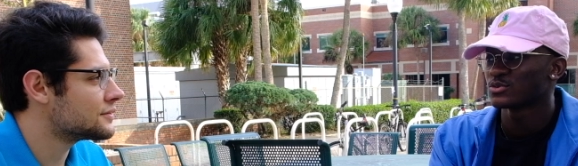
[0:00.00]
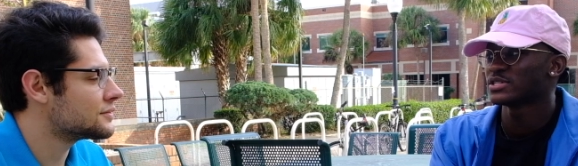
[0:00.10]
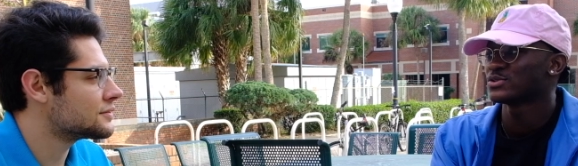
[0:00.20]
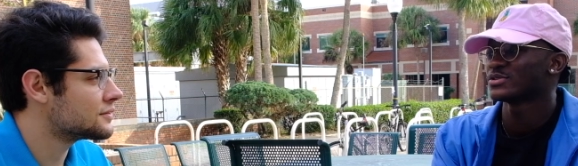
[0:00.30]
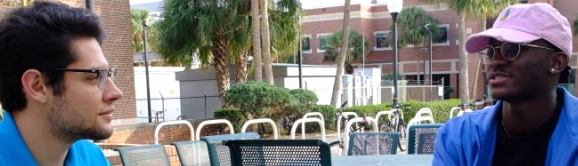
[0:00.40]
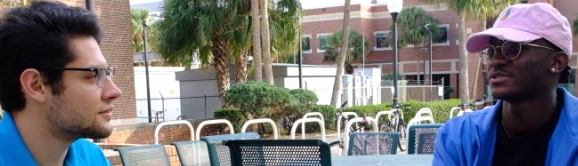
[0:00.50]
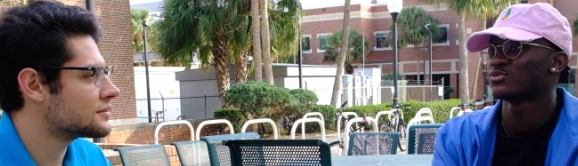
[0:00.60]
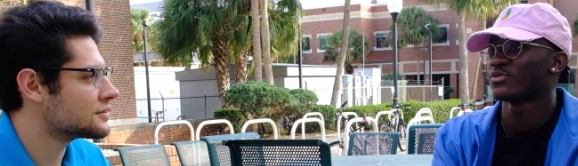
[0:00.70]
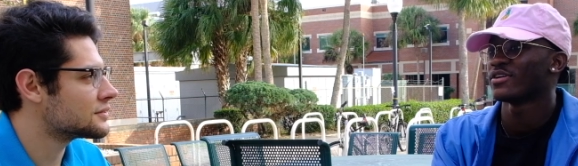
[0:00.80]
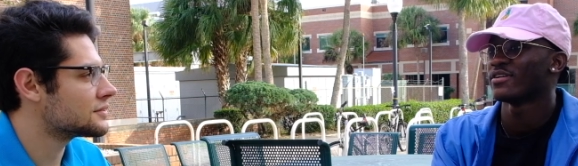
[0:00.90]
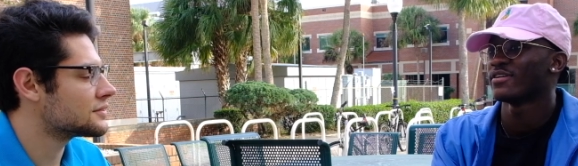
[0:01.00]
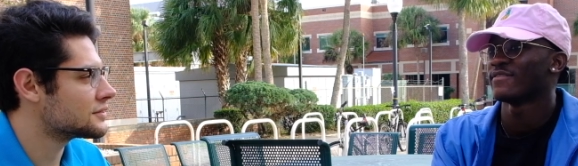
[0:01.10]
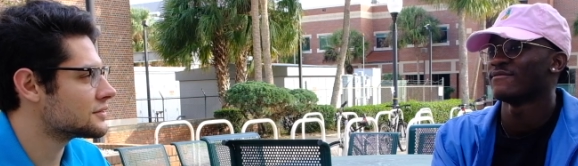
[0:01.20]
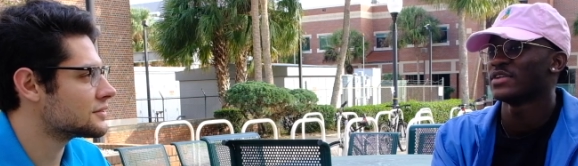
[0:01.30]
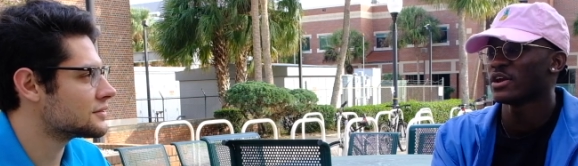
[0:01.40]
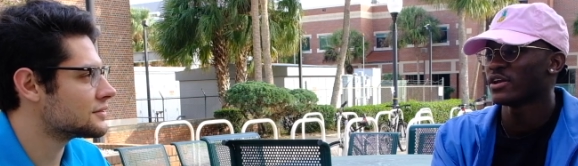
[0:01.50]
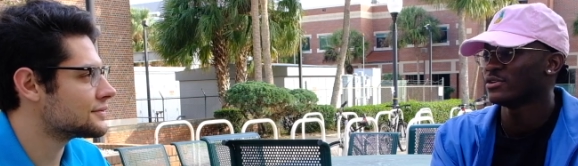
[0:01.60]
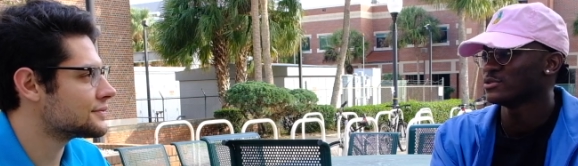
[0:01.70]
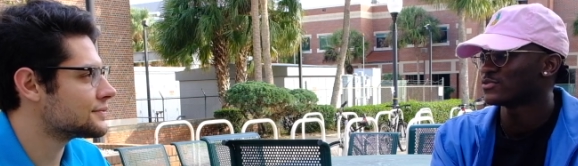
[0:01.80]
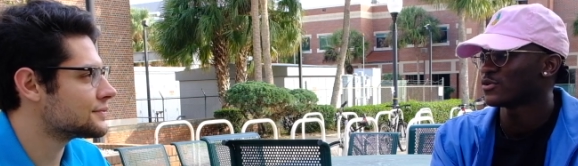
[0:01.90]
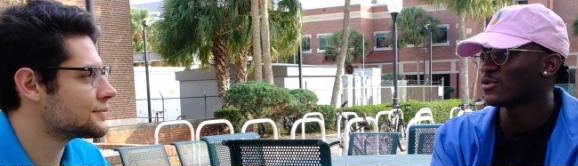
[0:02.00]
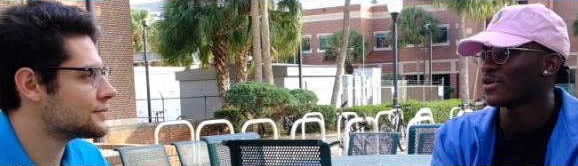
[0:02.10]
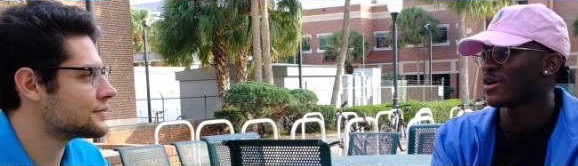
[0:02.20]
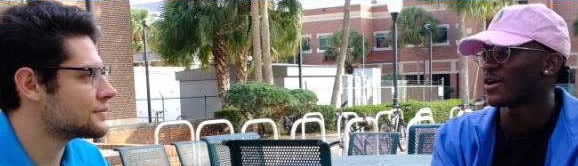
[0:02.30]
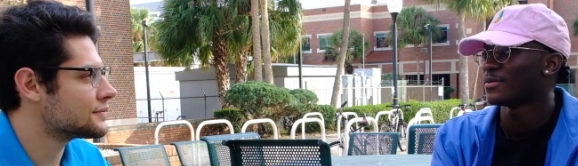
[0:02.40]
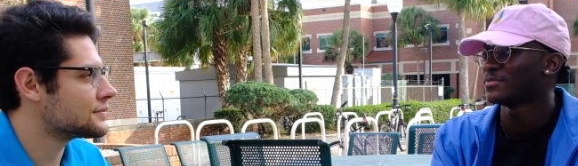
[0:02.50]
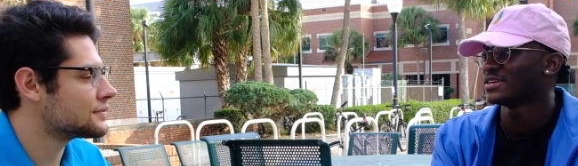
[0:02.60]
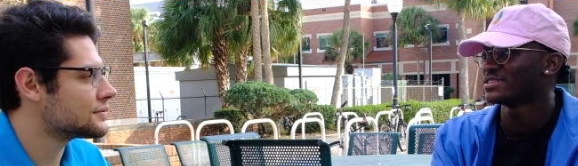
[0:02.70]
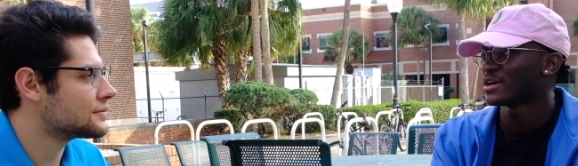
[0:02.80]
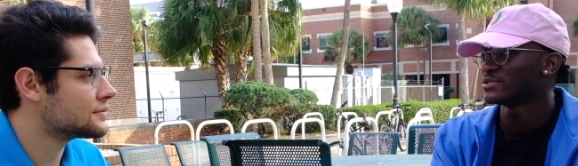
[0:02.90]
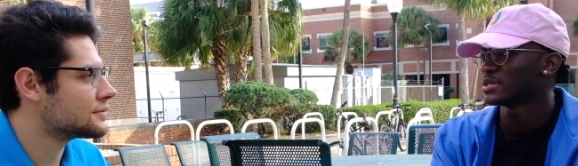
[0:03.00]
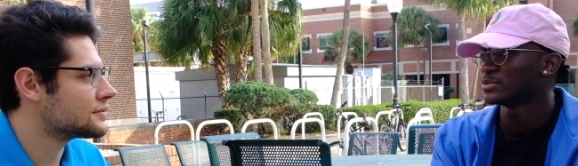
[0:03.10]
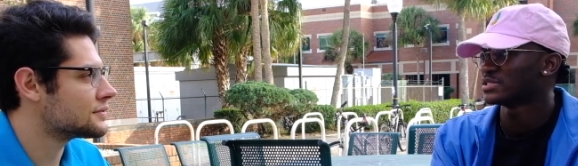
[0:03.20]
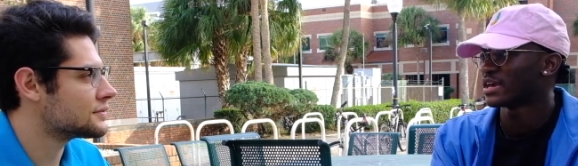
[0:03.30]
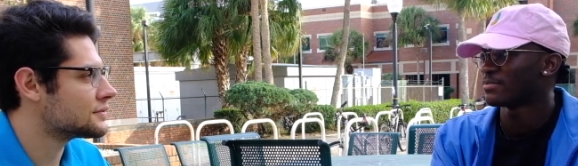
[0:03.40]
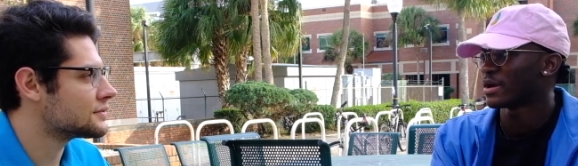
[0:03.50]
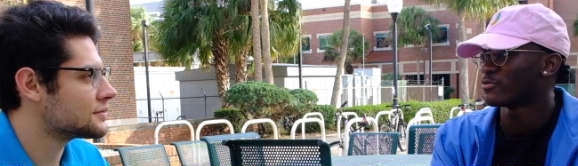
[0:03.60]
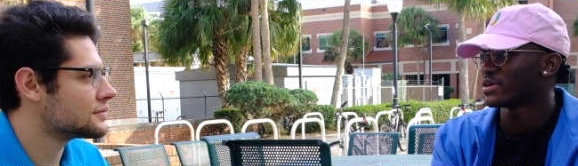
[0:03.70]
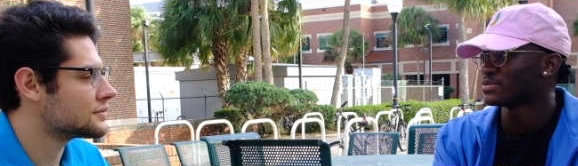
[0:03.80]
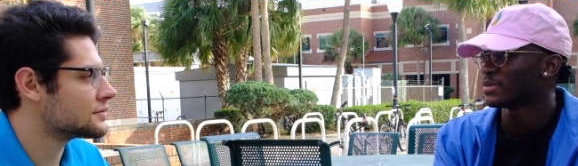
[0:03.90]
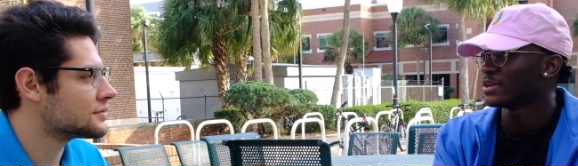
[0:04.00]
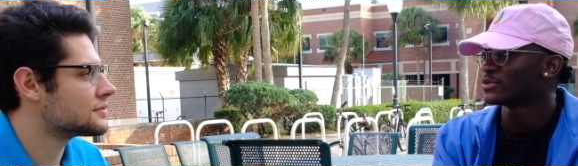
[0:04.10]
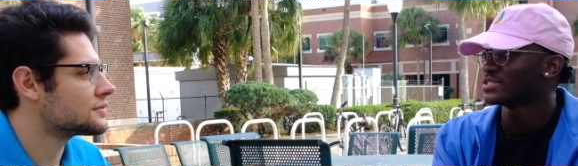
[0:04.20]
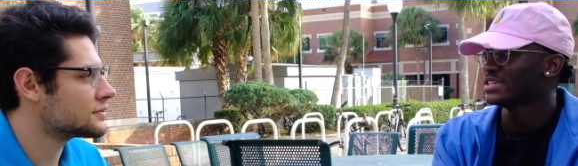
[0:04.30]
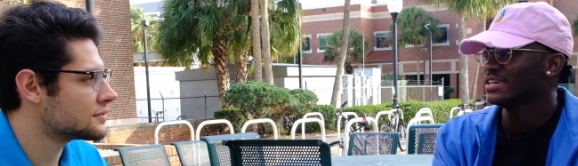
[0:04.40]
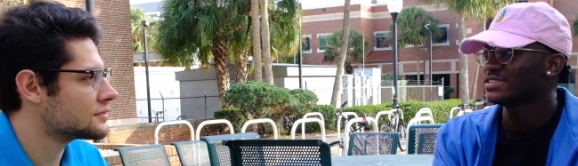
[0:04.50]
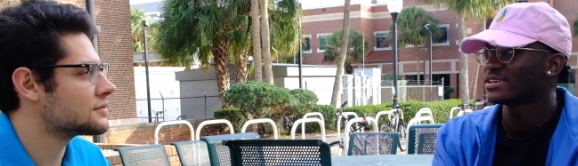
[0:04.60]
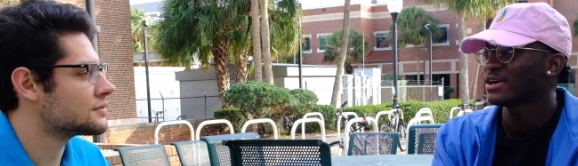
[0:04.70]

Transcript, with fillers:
Speaker 1: resources were very useful um, because I was able to get my resume critiqued,